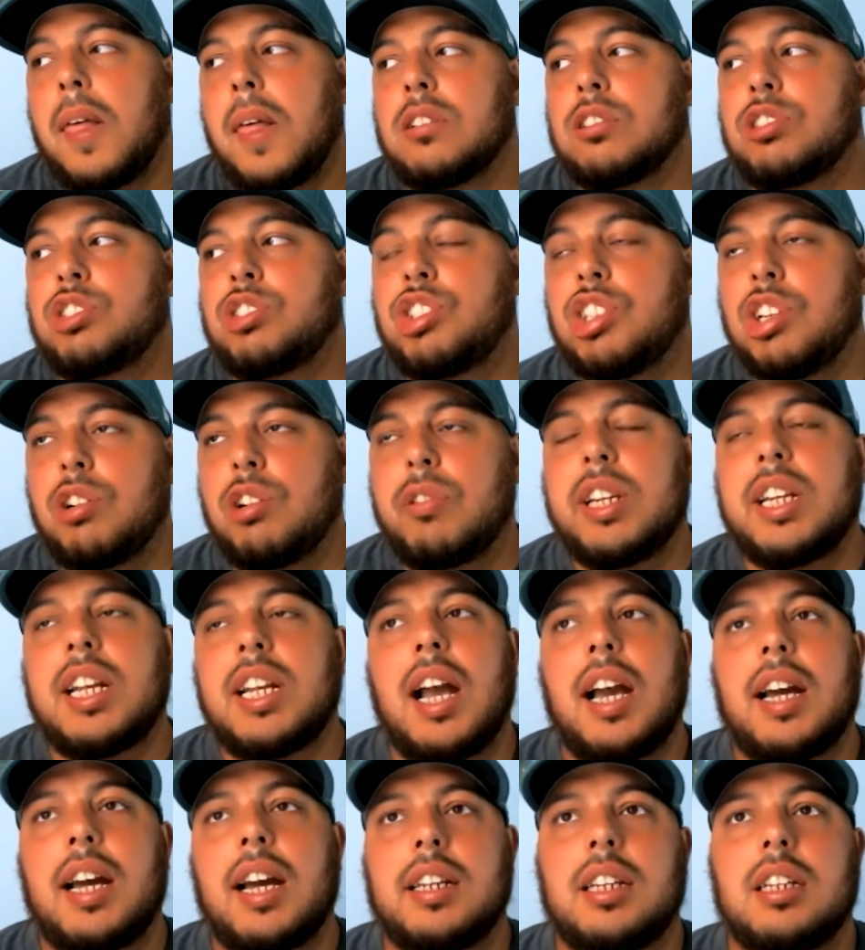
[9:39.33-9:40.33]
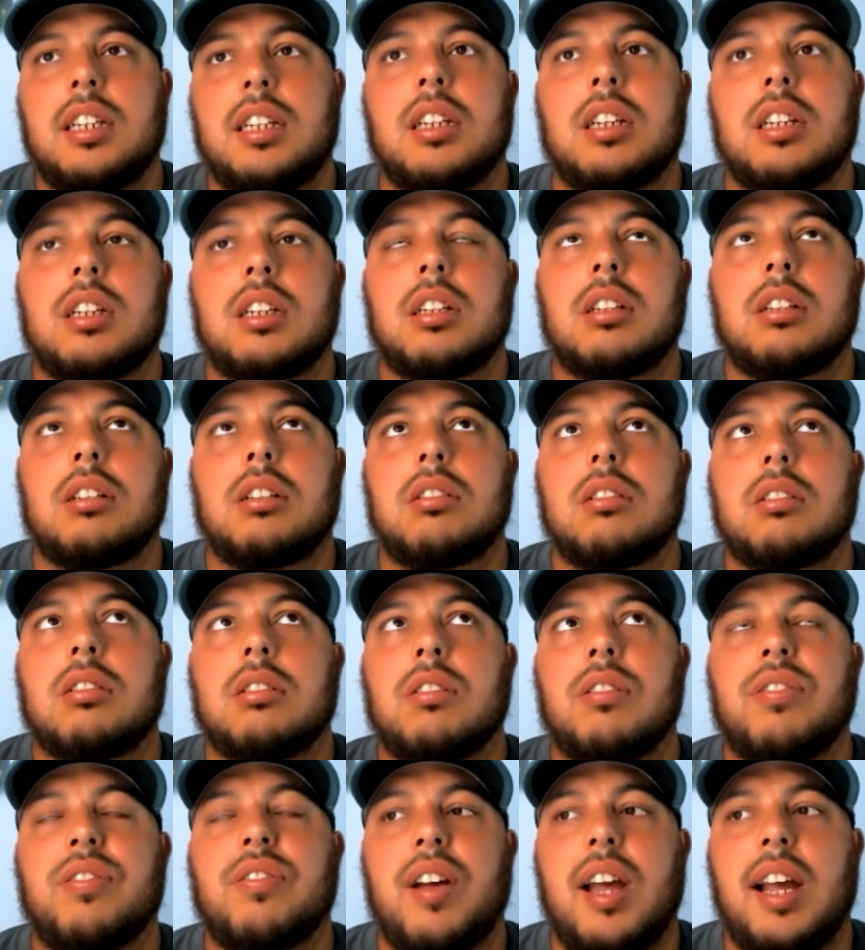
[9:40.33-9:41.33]
Sirianni,
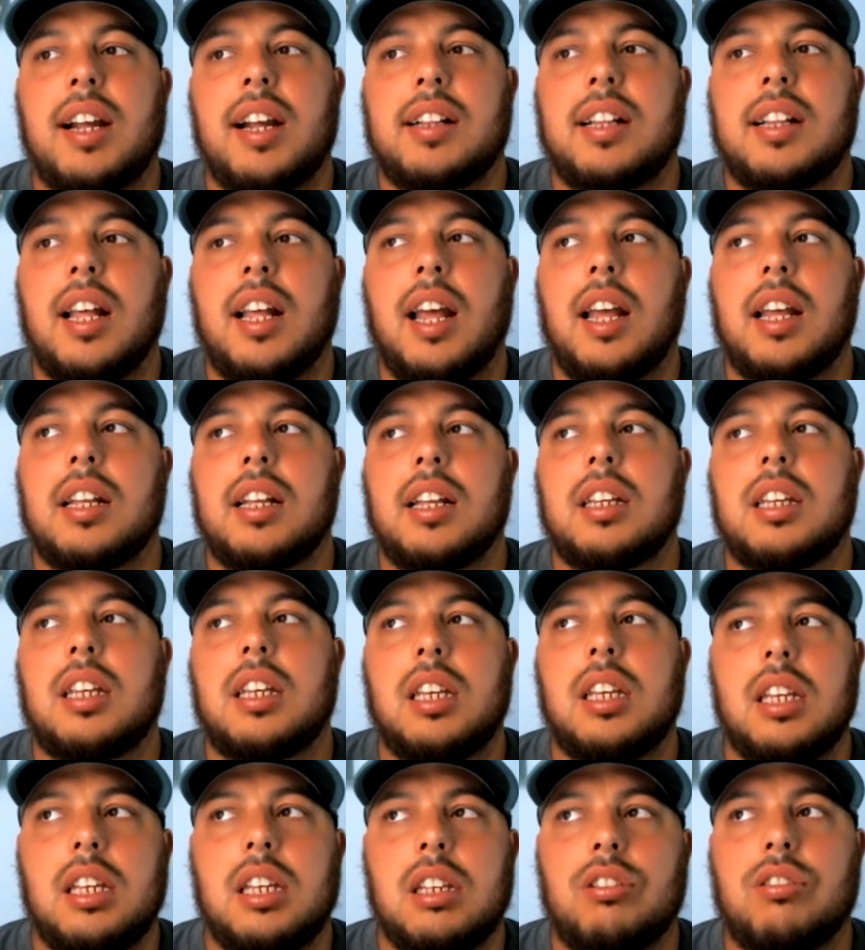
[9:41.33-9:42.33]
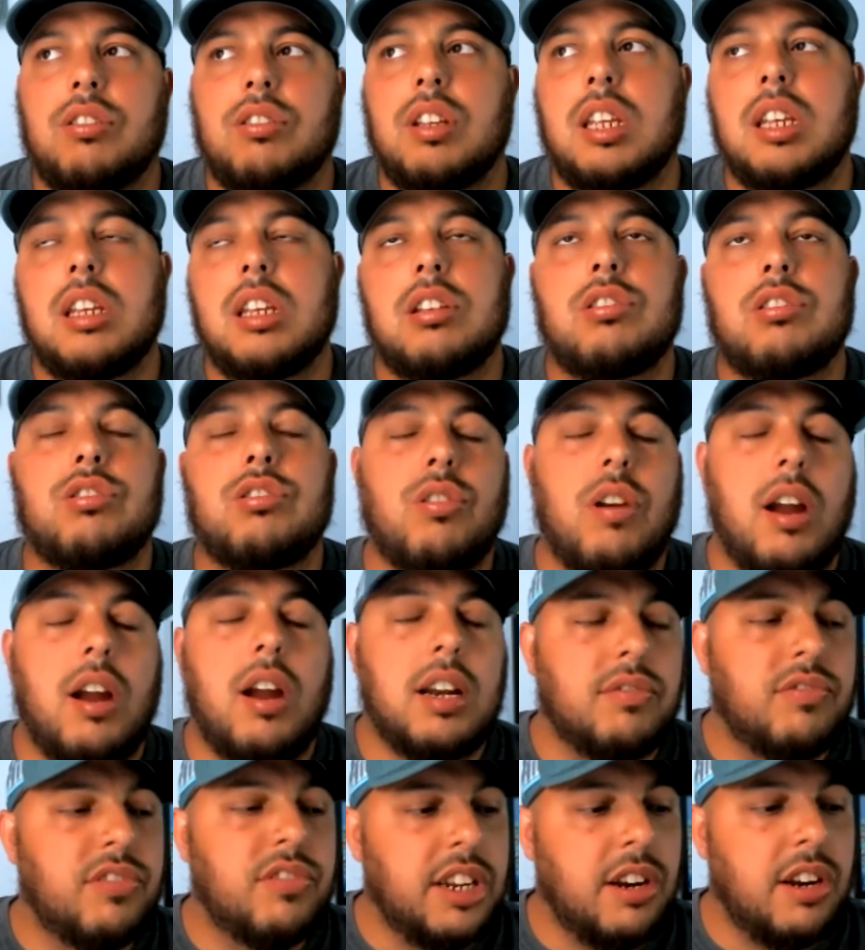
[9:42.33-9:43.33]
the fact that he's
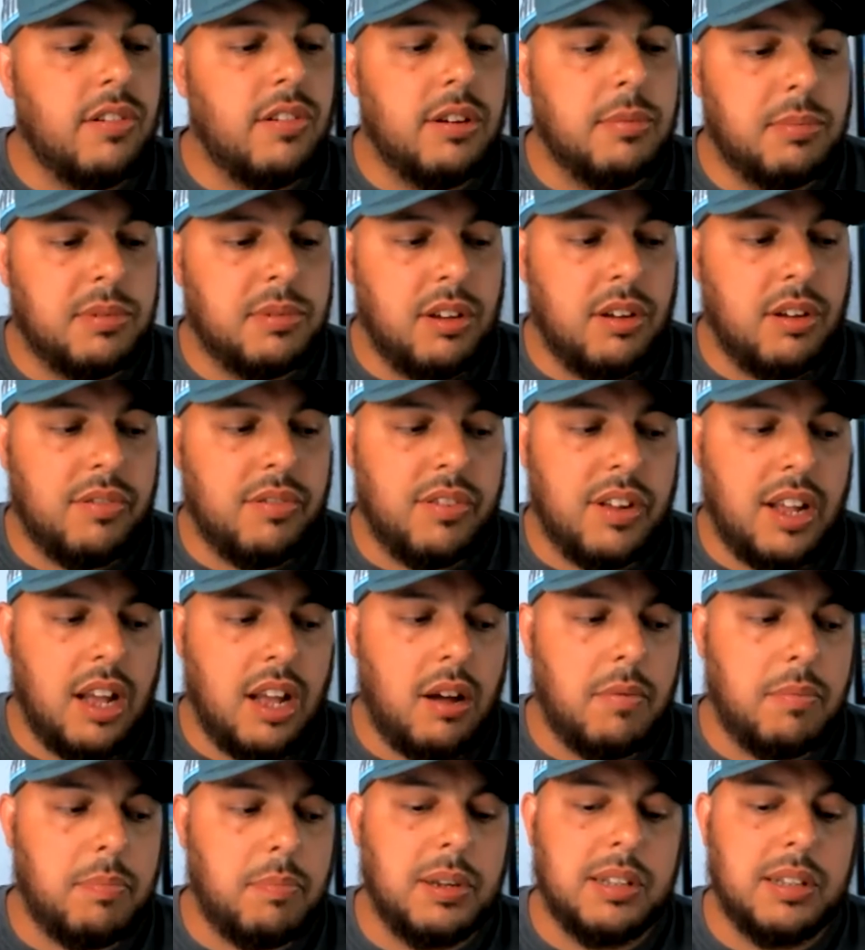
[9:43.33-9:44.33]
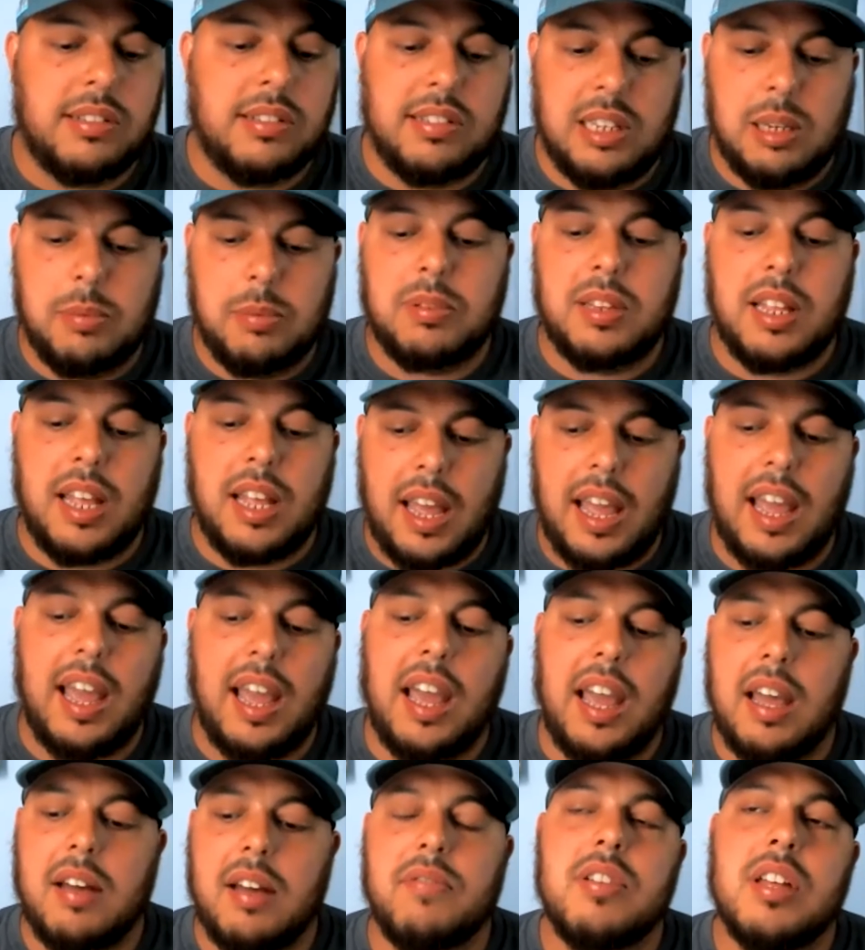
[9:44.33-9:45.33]
trying to figure himself out, but seems to
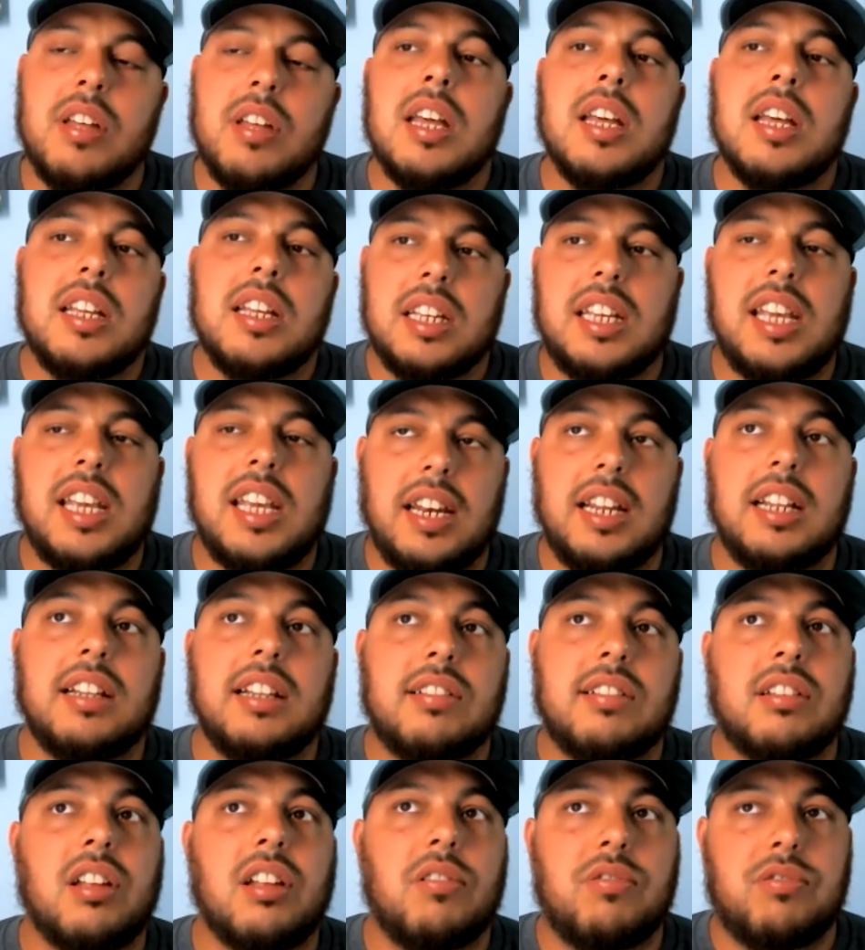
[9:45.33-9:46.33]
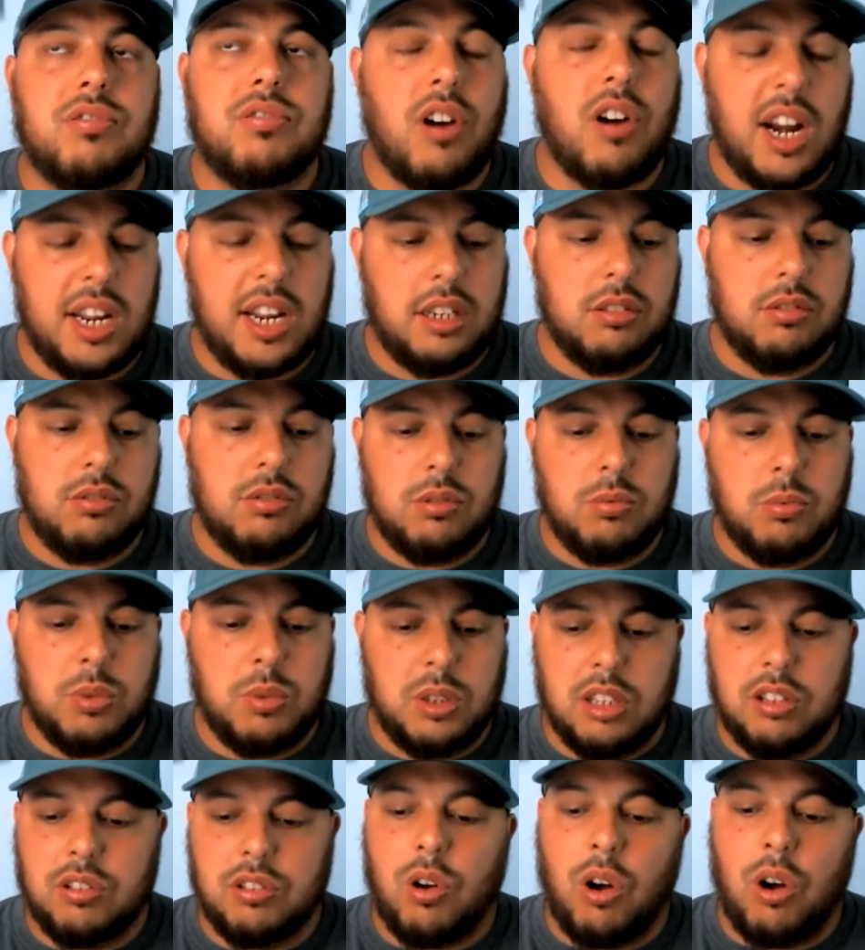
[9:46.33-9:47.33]
have getting stuff right
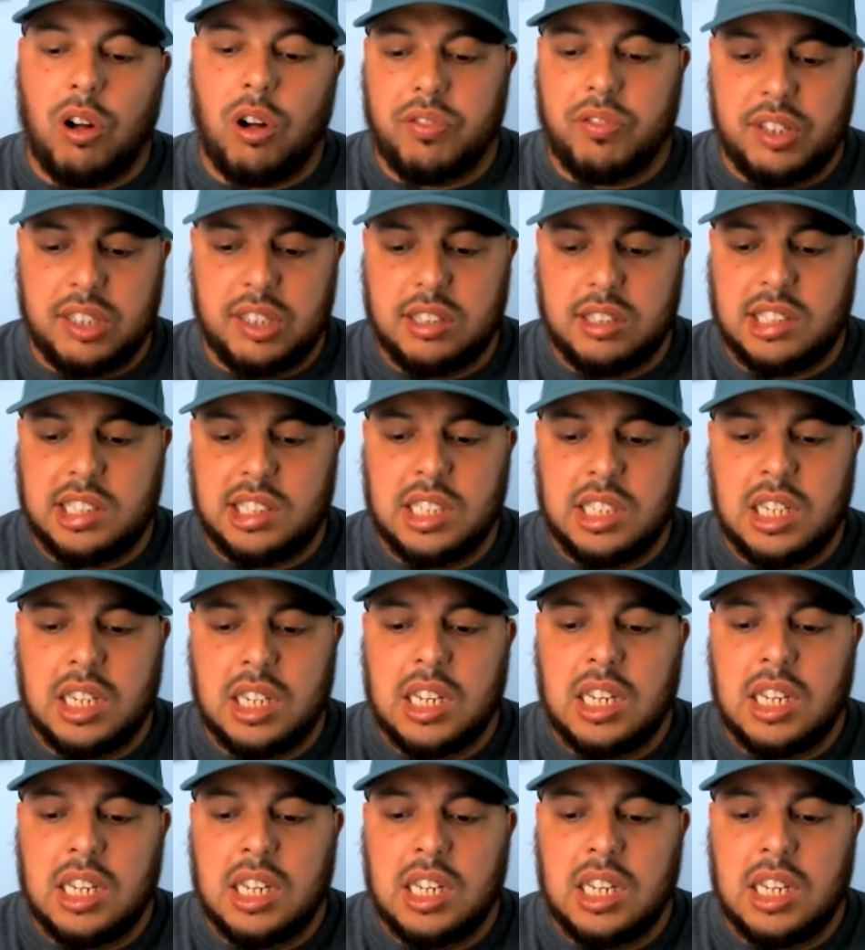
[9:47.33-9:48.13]
with this offense,